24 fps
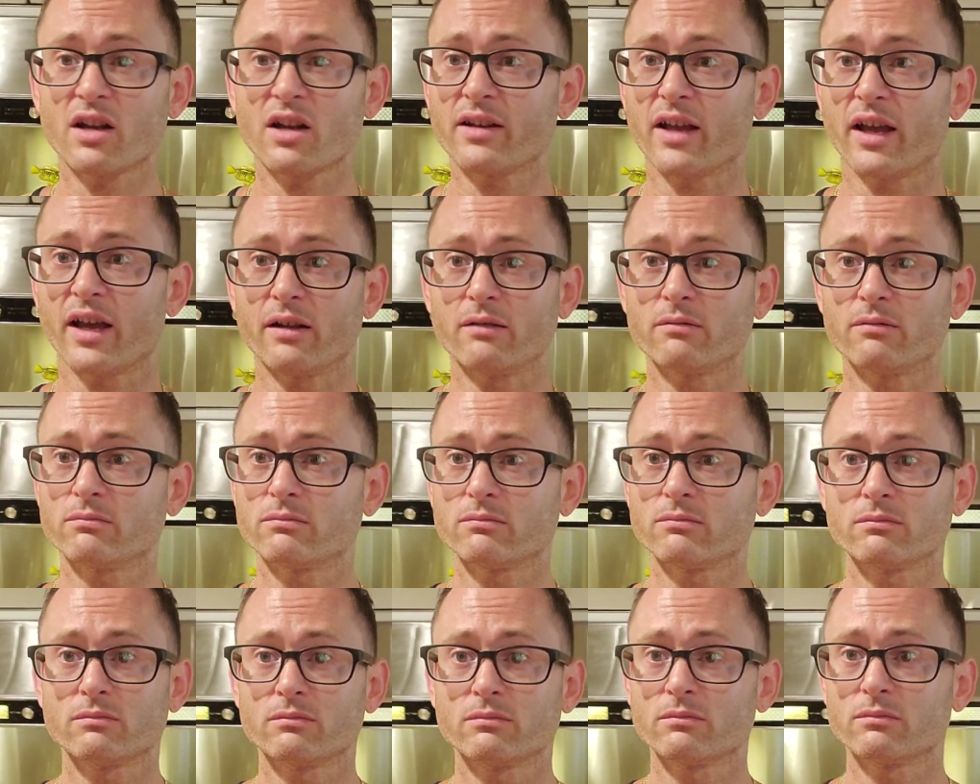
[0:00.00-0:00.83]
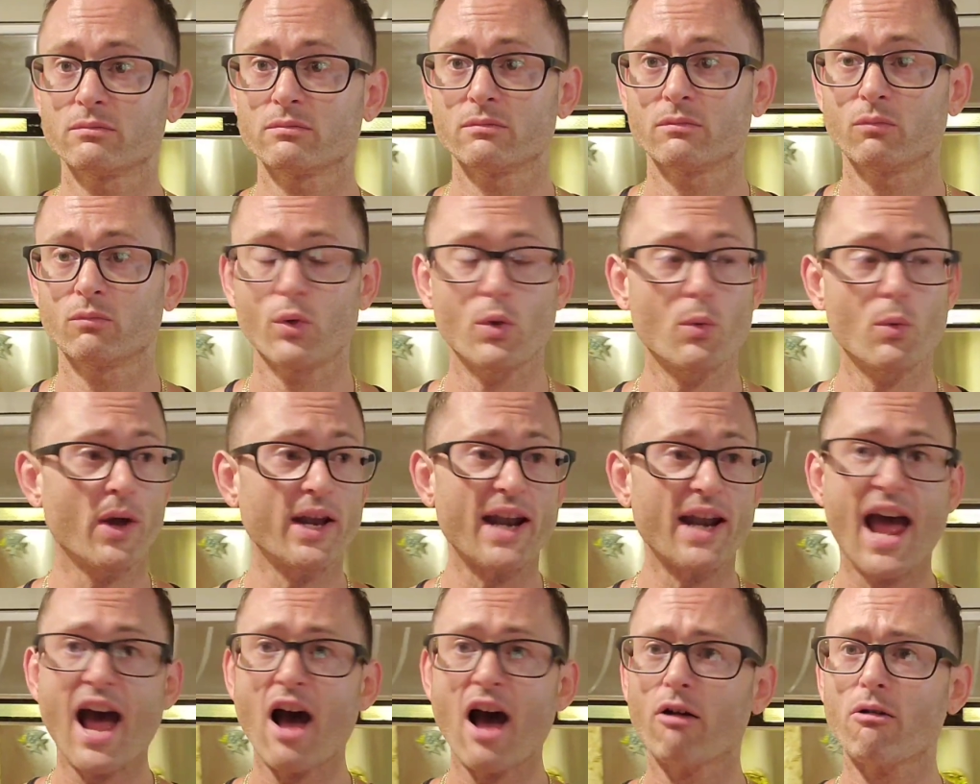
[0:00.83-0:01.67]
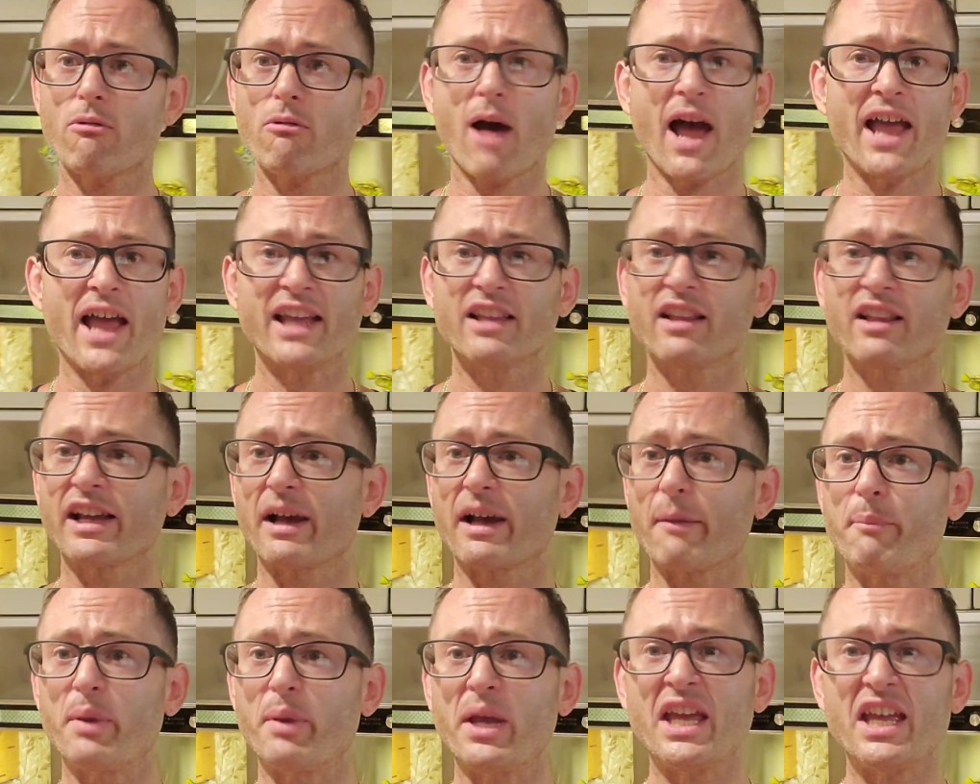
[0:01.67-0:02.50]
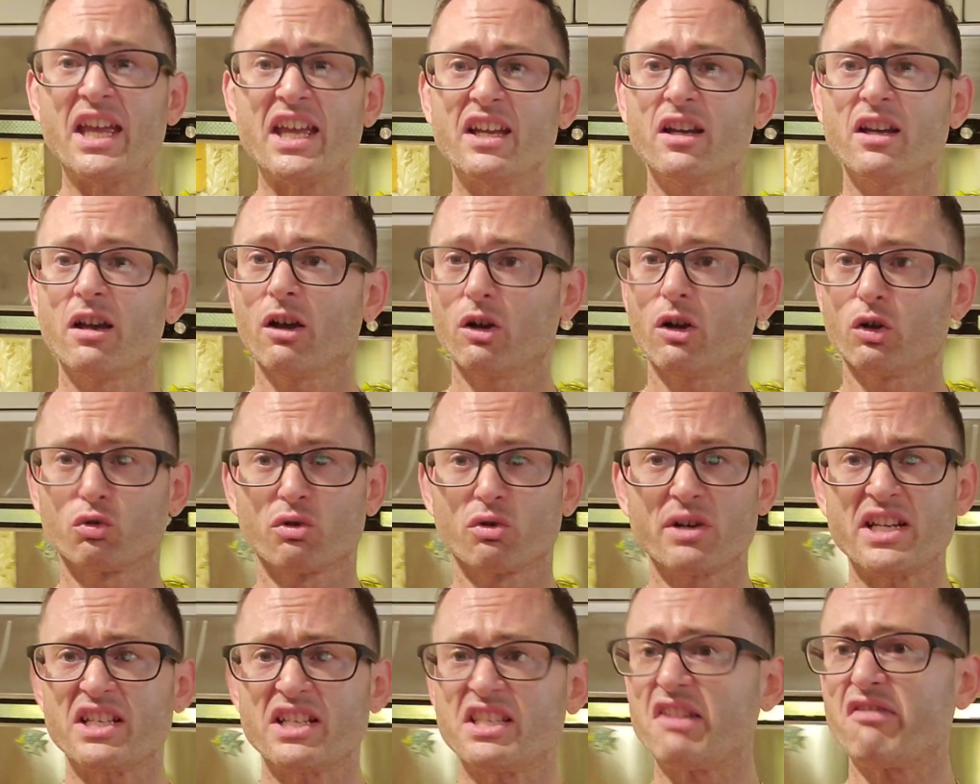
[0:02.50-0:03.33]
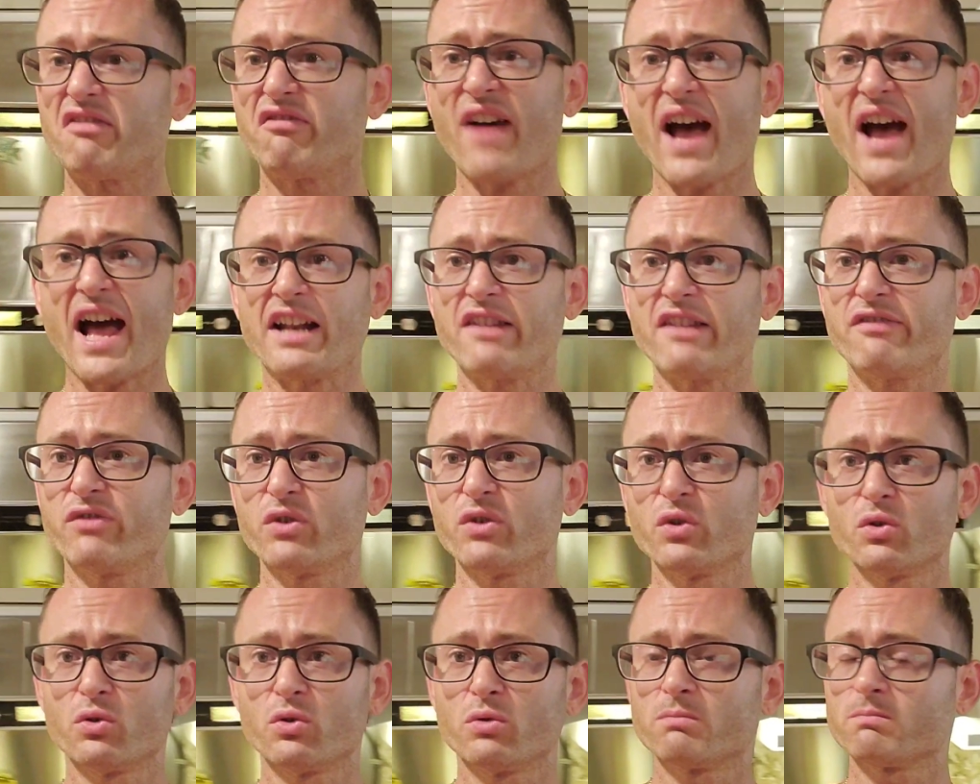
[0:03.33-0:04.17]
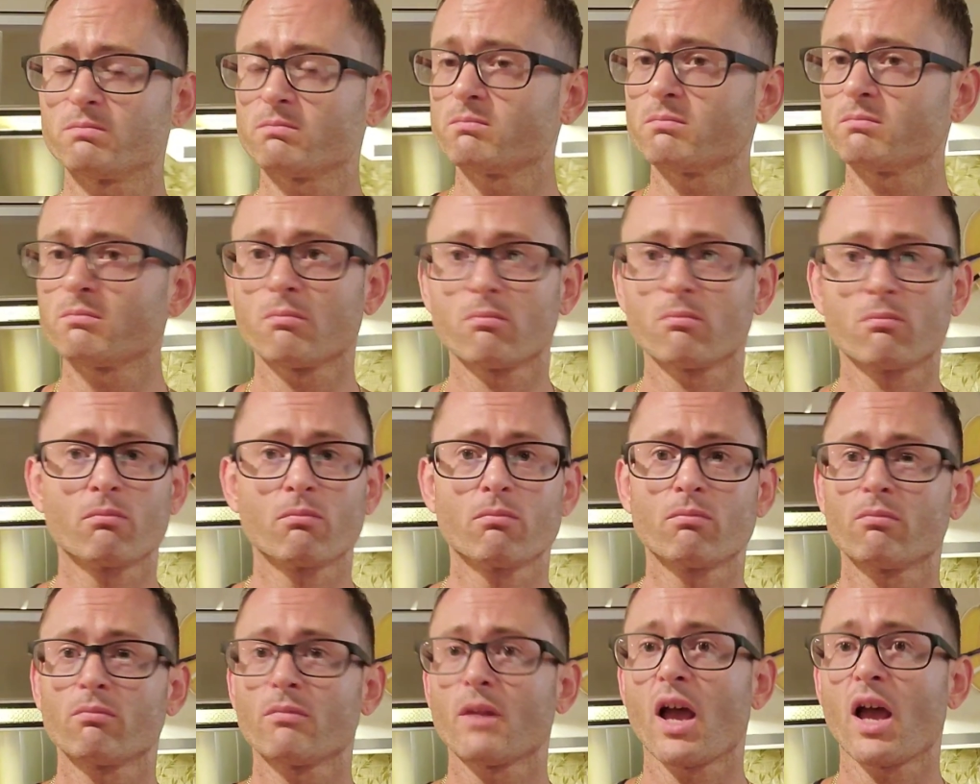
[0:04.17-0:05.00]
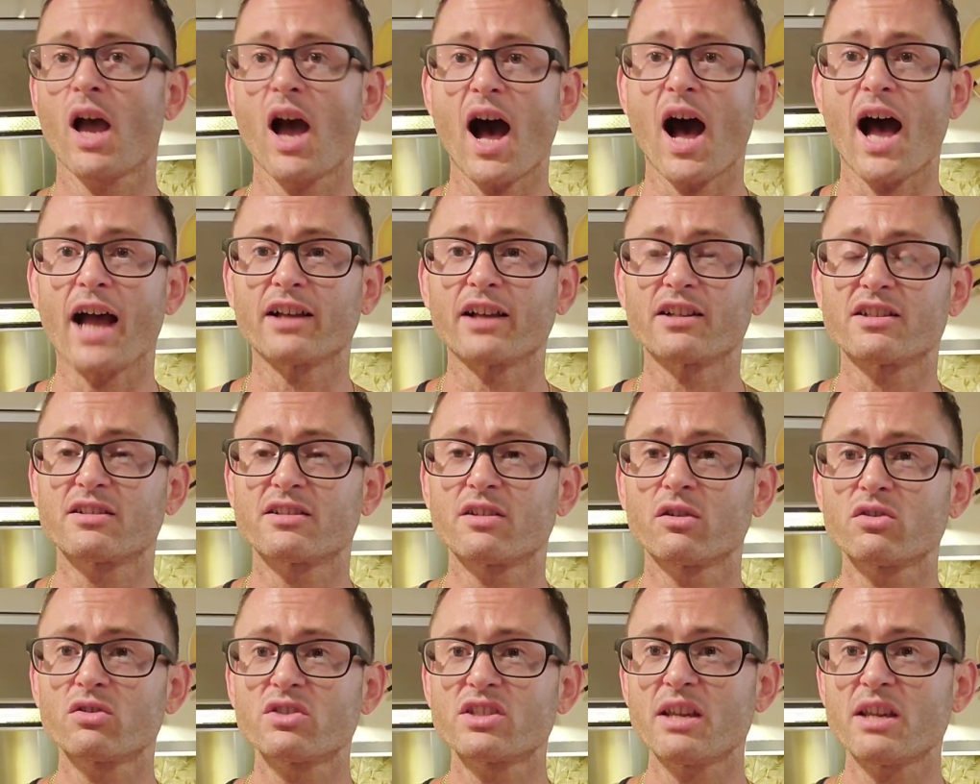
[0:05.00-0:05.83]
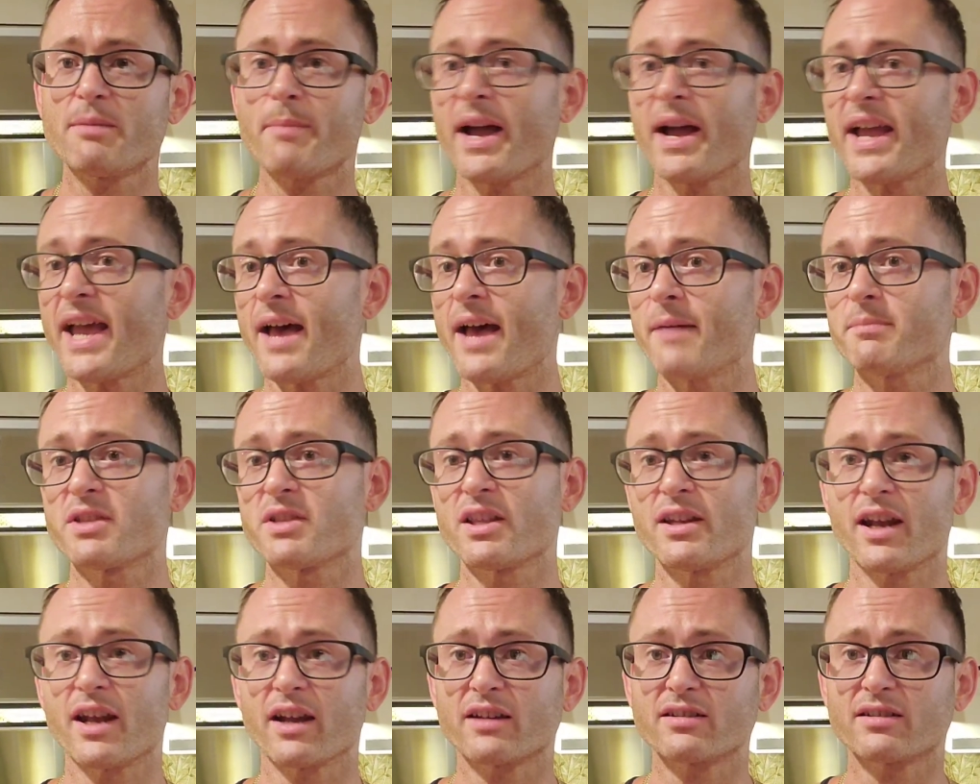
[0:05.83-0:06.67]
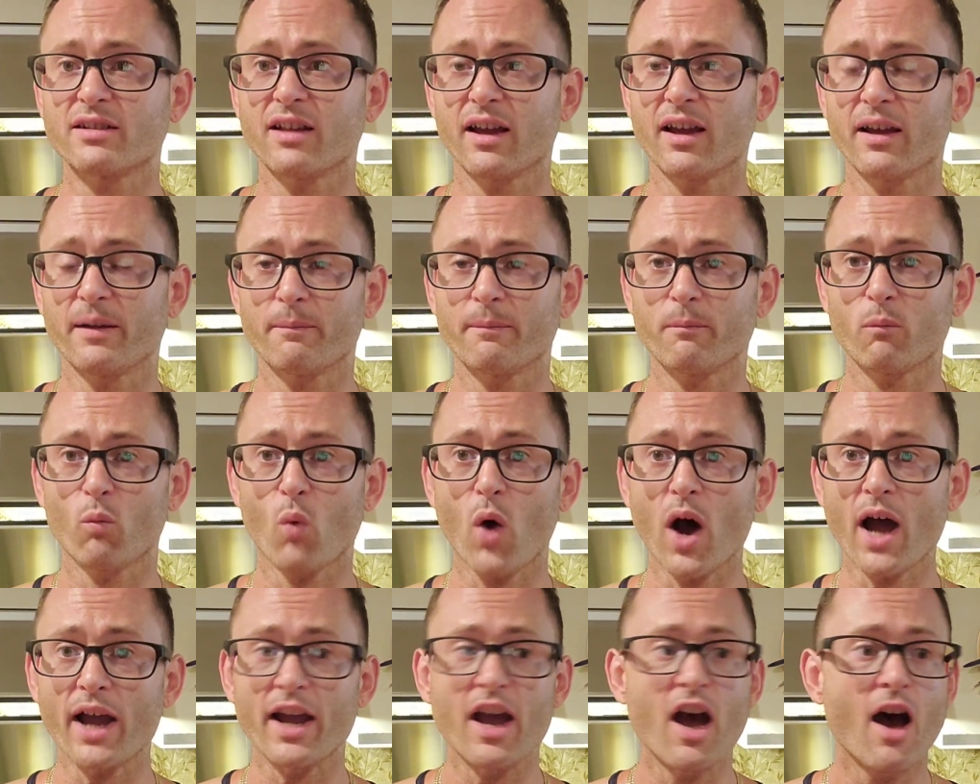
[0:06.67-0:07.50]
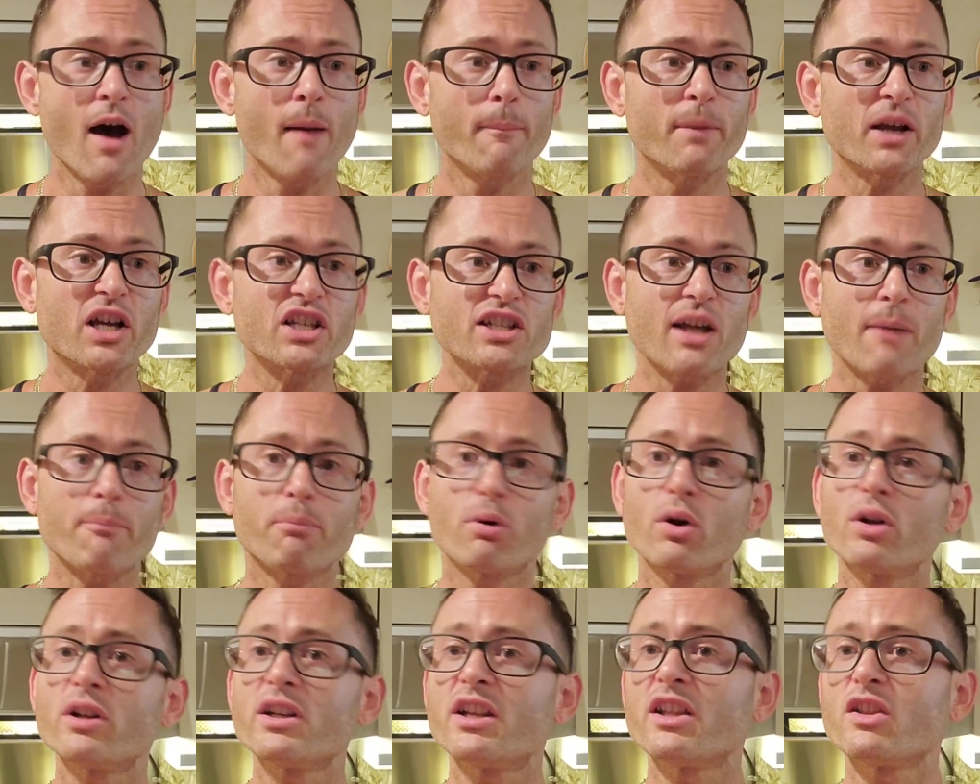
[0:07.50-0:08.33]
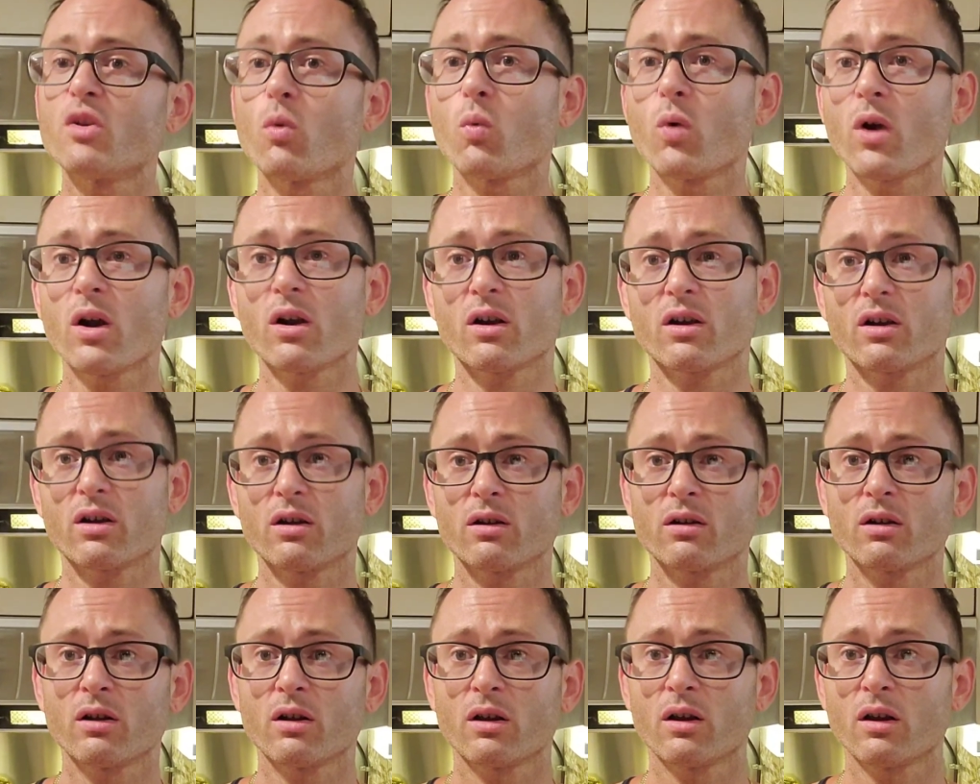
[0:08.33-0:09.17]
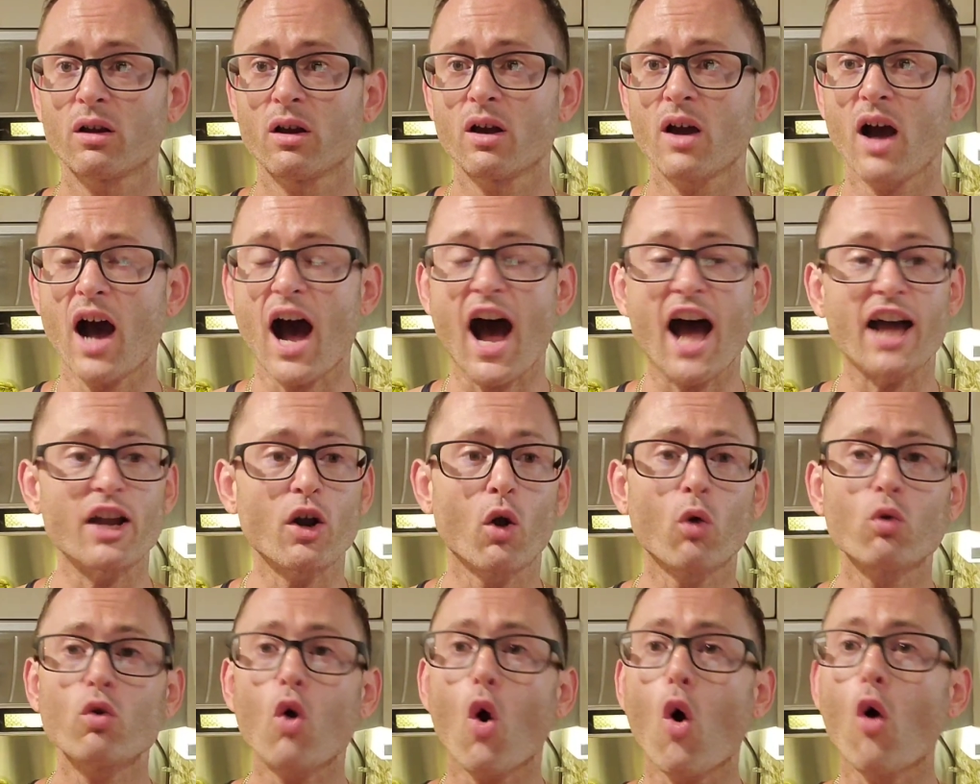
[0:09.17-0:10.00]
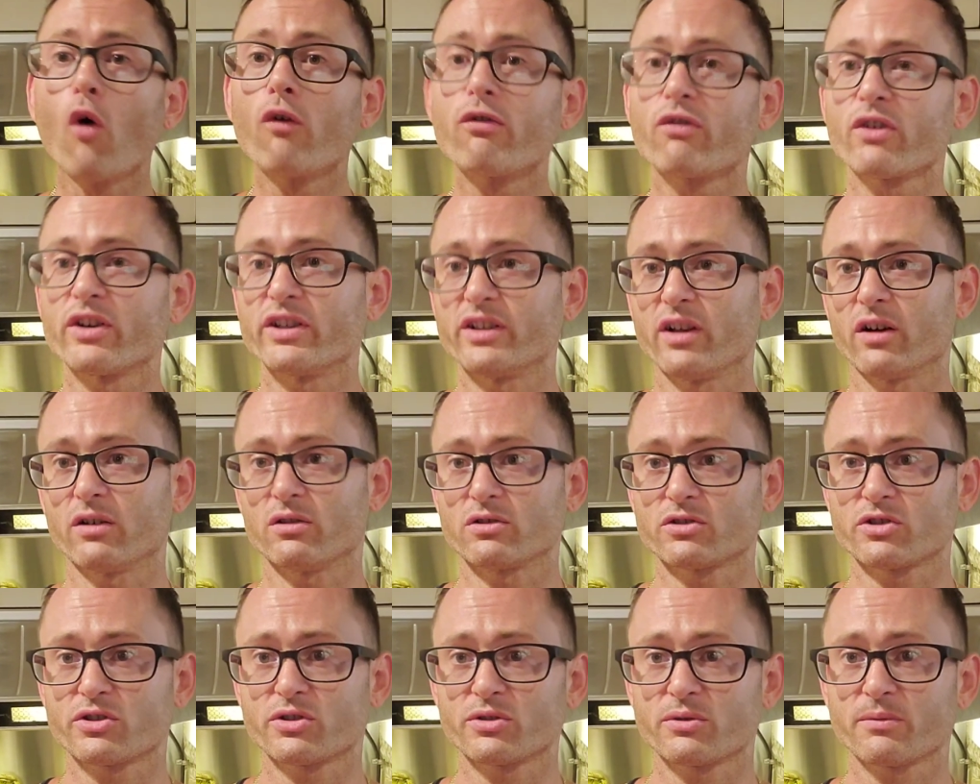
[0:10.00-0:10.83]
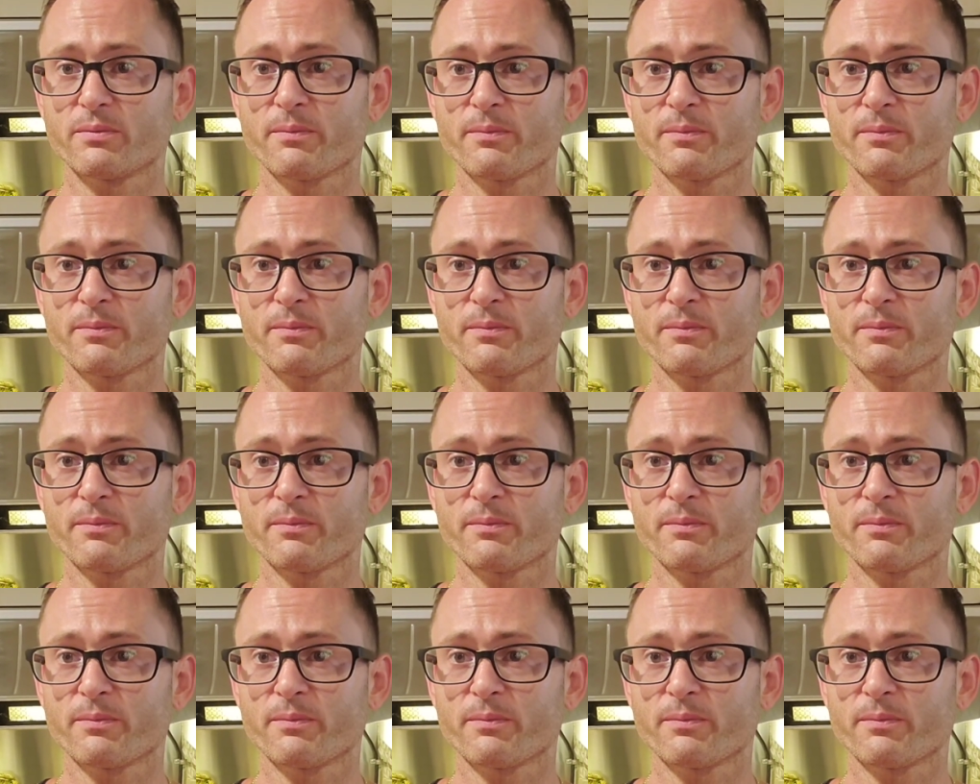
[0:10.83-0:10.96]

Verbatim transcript: Sunday. We went out. I ate like a pig, greasy, fatty food. I could still see my abs the next day. Why? Because I'm putting in the work. I don't overindulge.